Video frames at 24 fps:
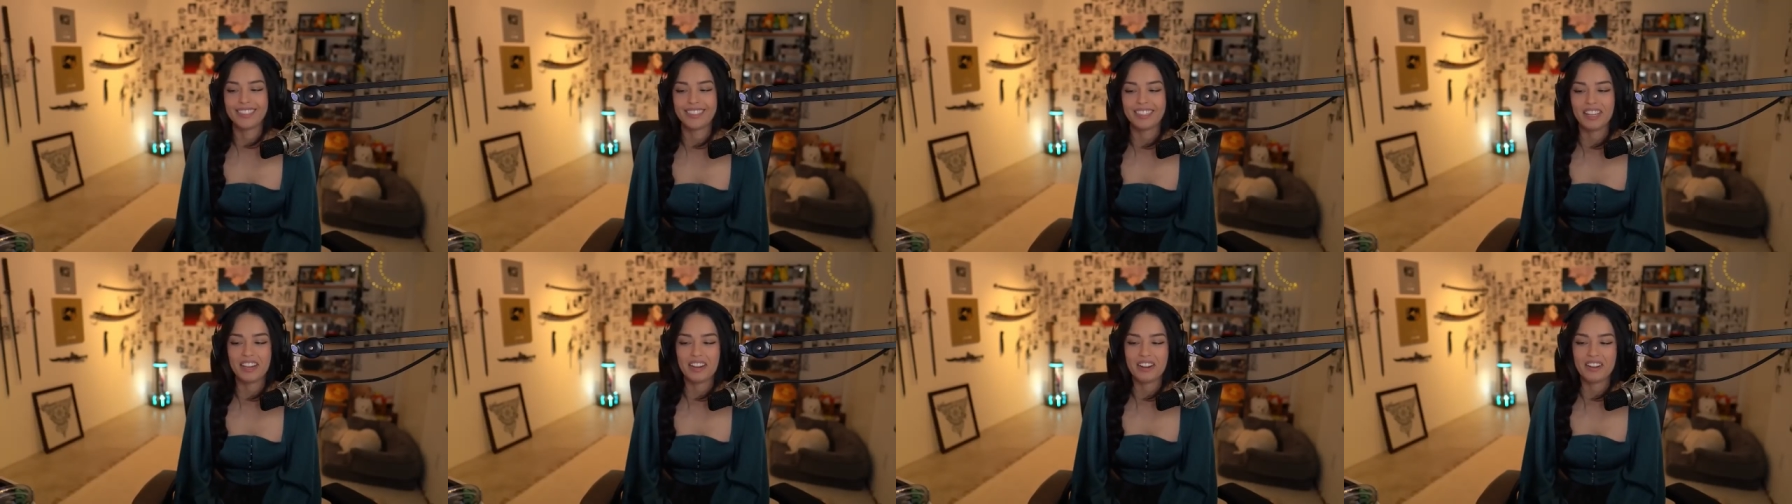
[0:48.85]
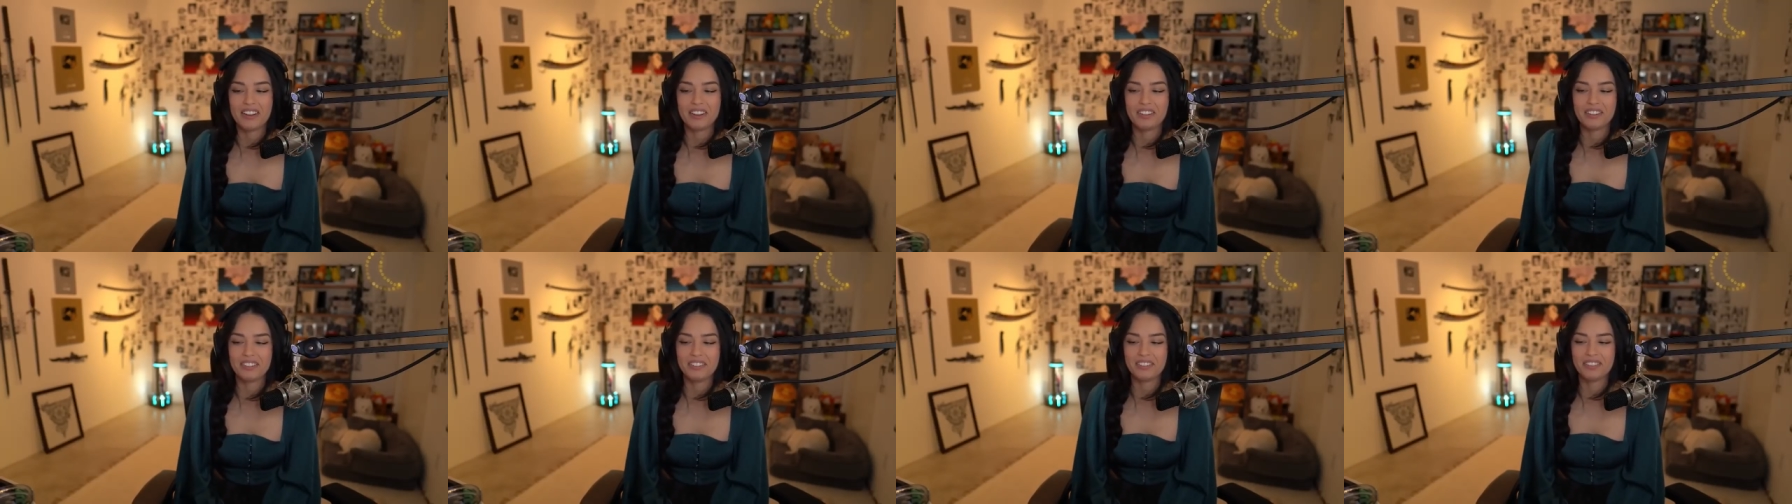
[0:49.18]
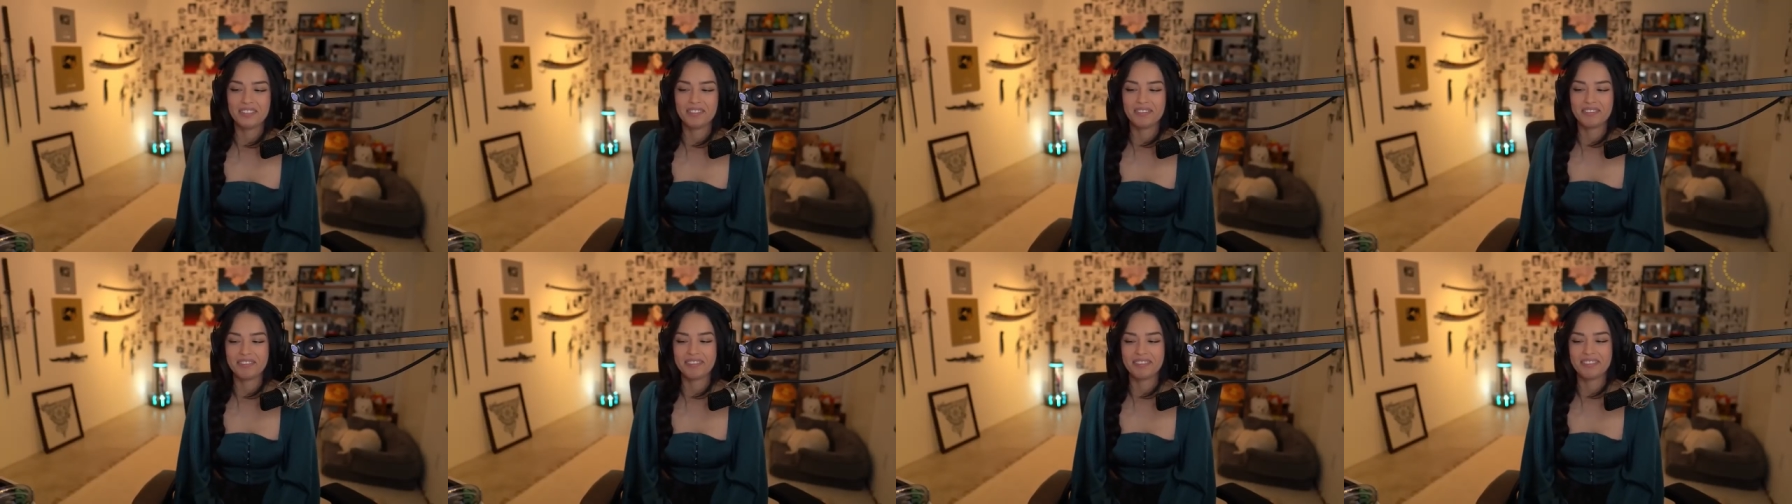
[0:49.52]
You know?
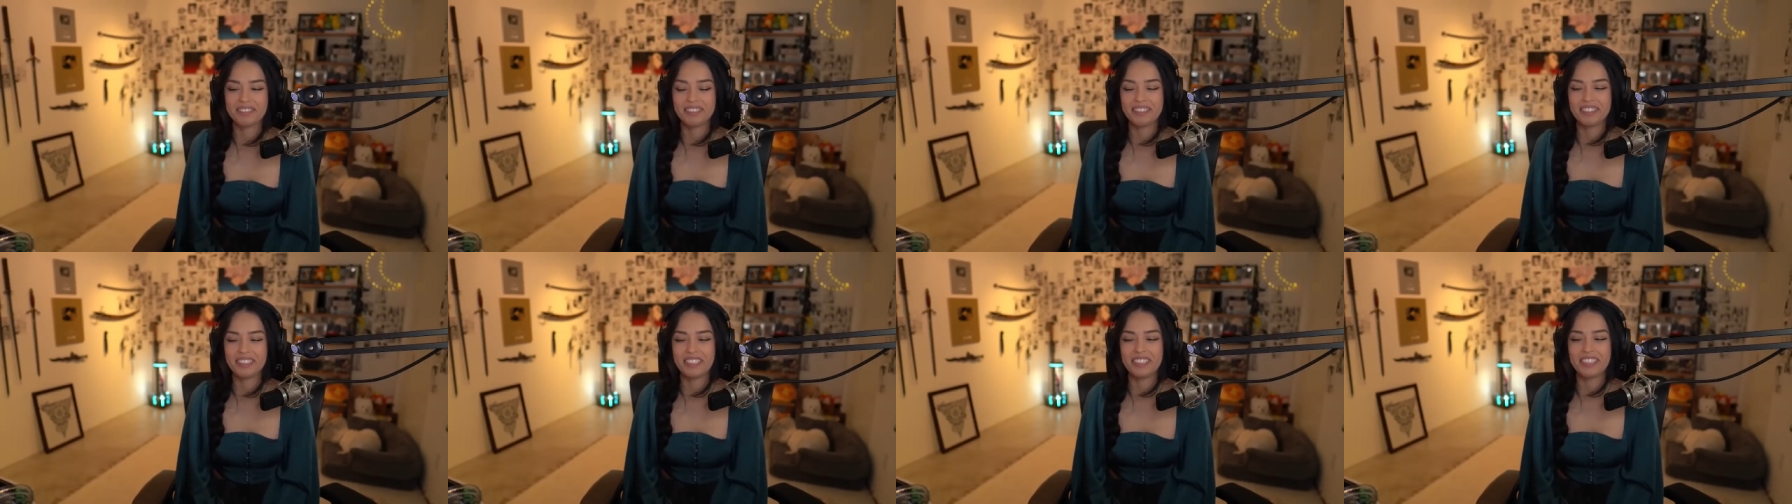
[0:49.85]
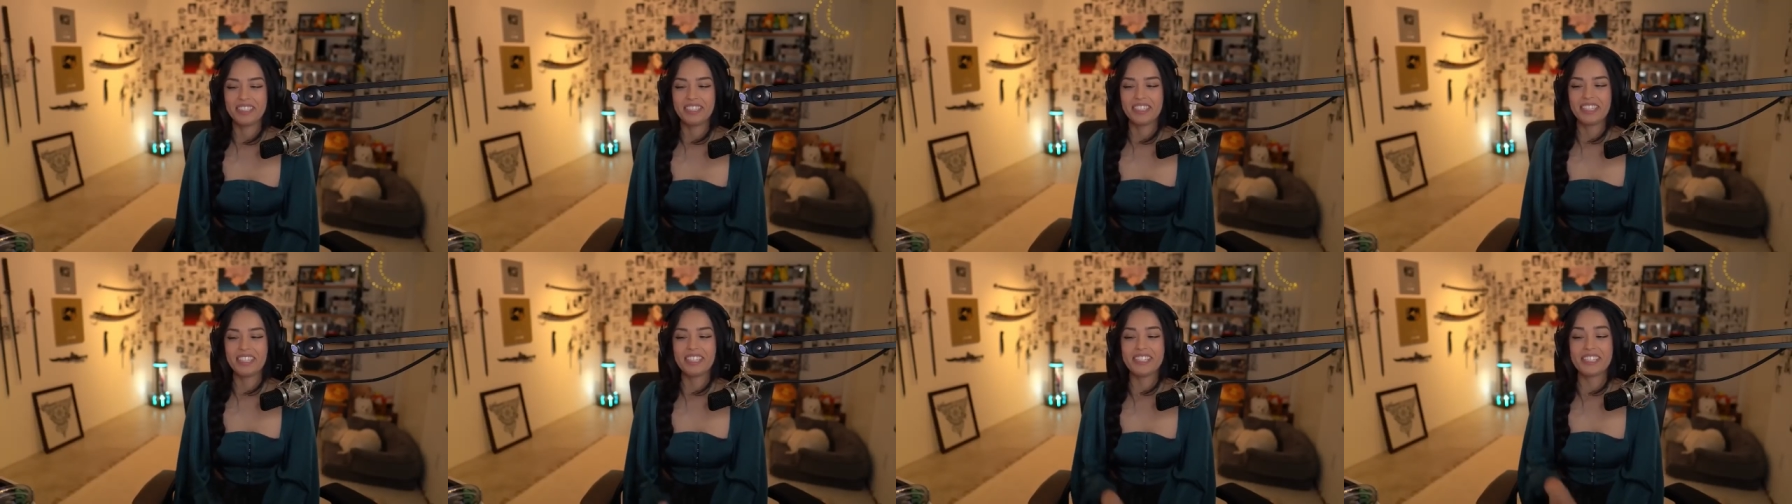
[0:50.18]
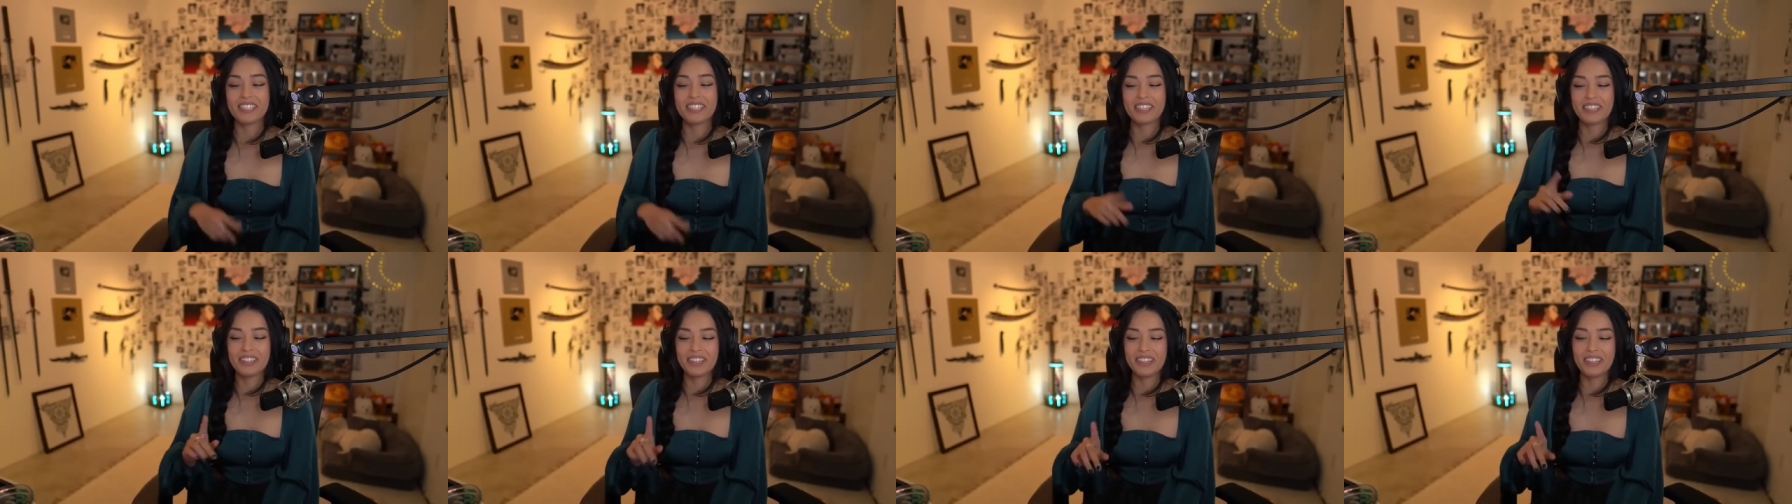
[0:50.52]

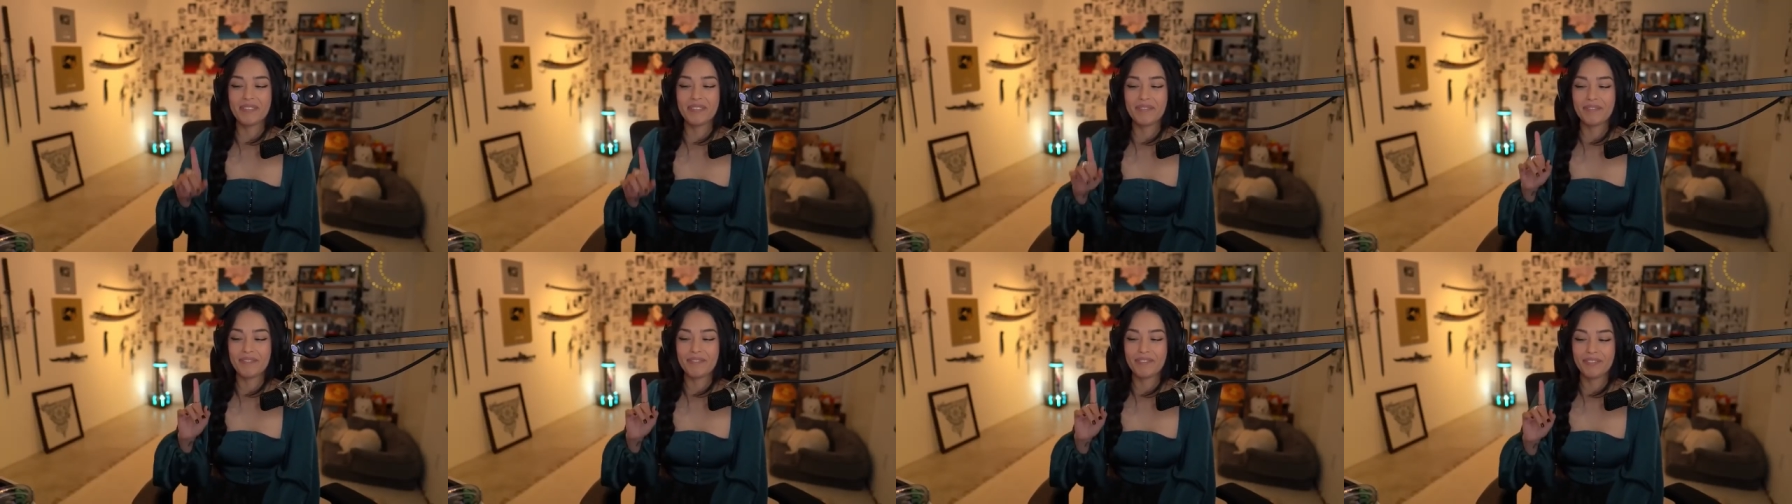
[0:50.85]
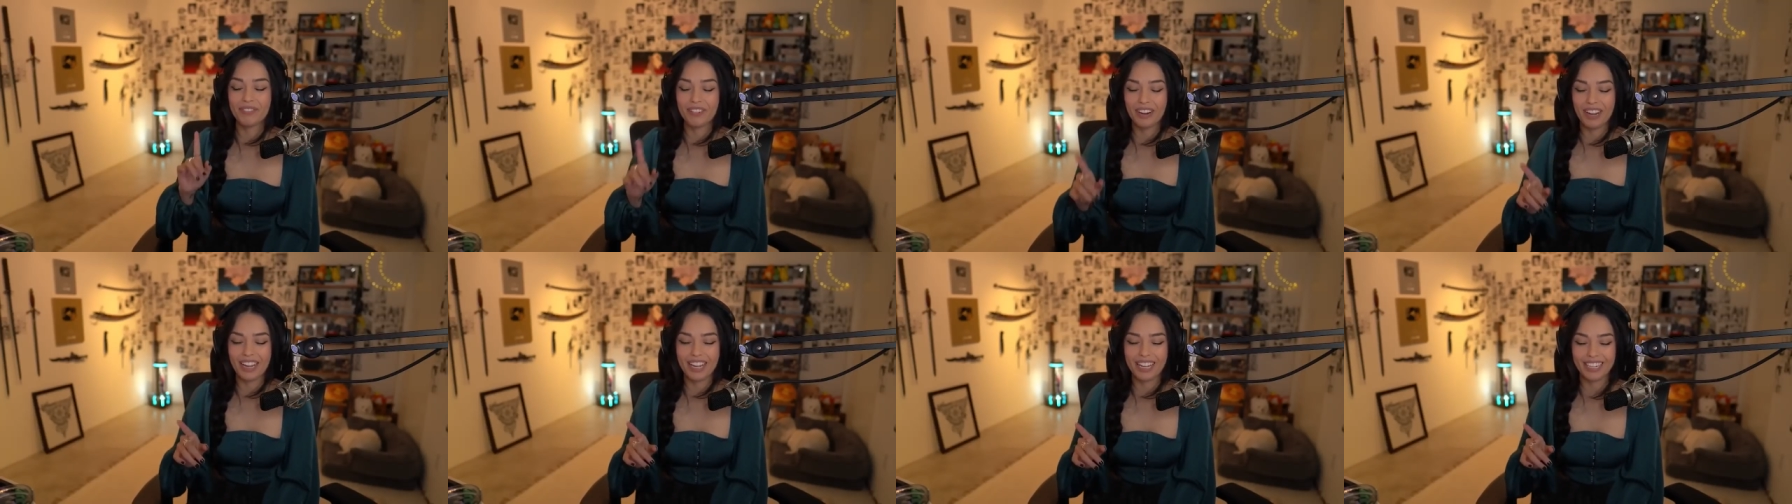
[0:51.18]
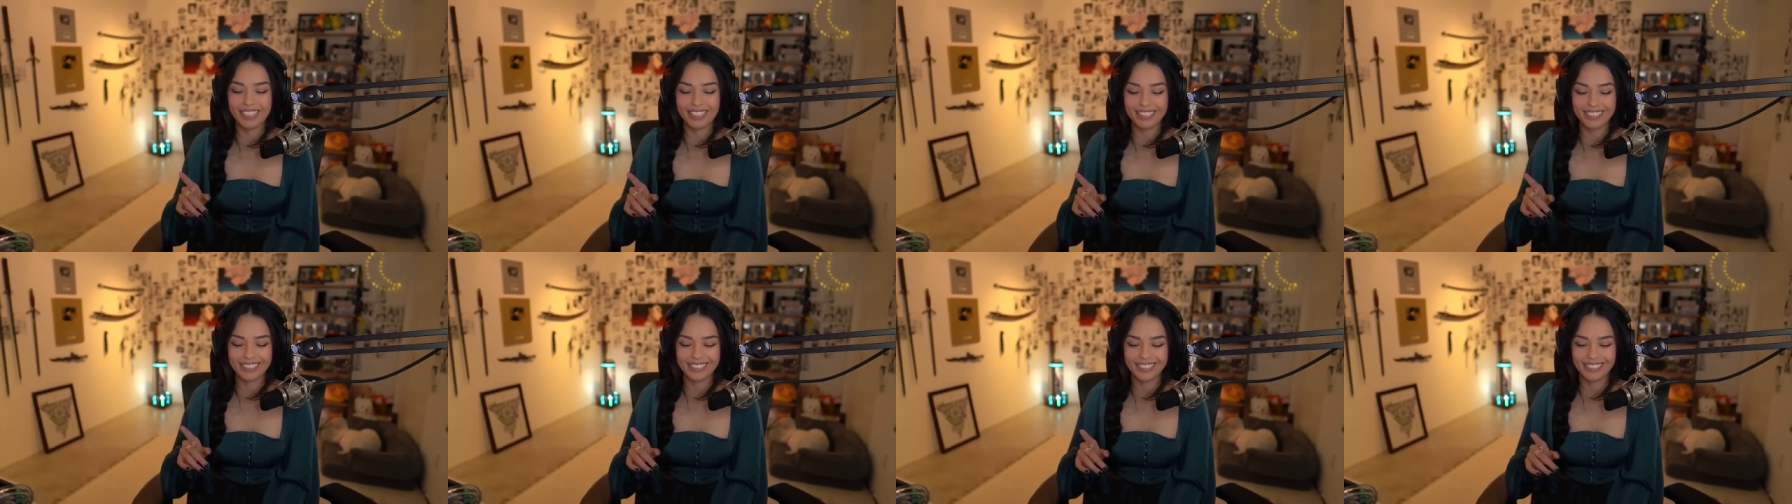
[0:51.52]
He's a good
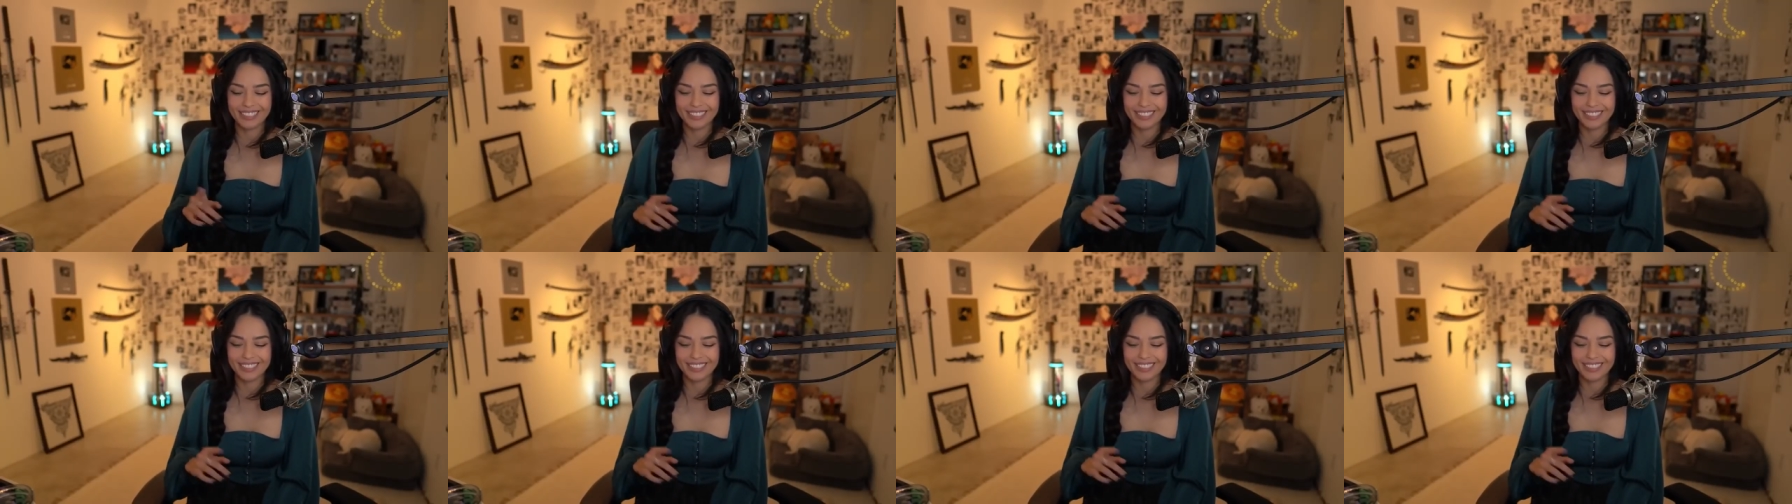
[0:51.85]
friend.